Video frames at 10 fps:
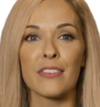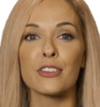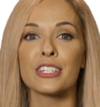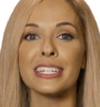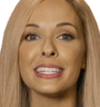
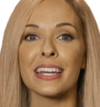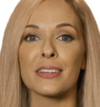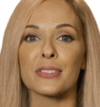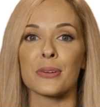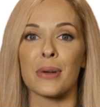For
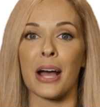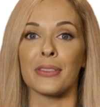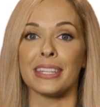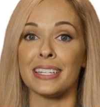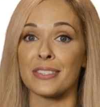details
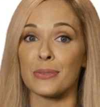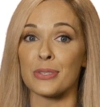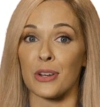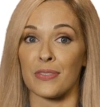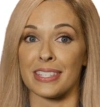around these new
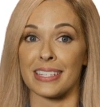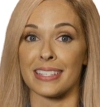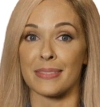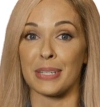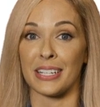
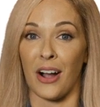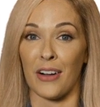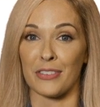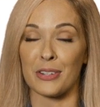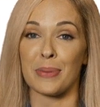services being
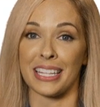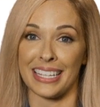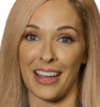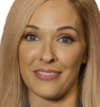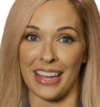offered by
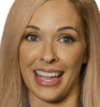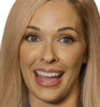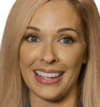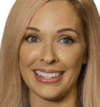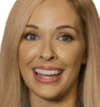the
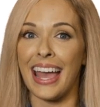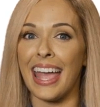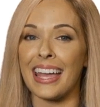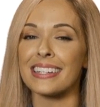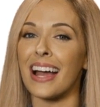FAA
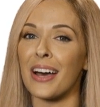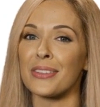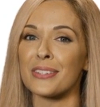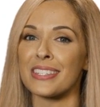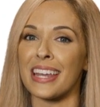and
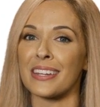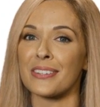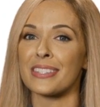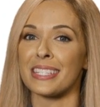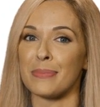other
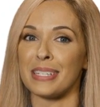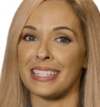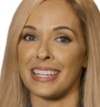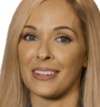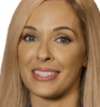standard
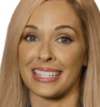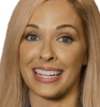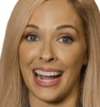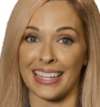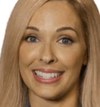CPDLC
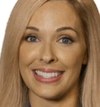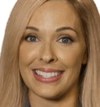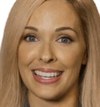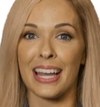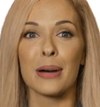
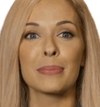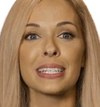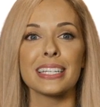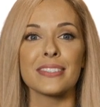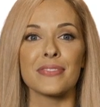guidance,
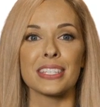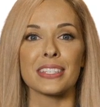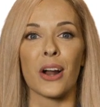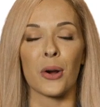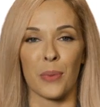please
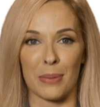visit our